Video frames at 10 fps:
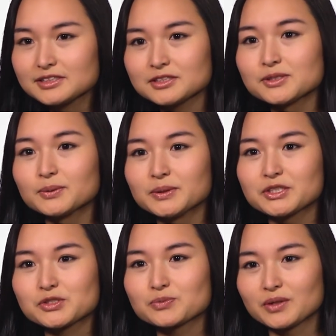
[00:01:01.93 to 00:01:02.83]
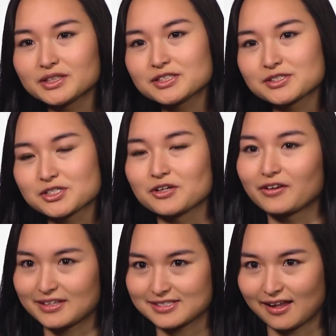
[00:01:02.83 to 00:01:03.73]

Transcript: So we wanted to showcase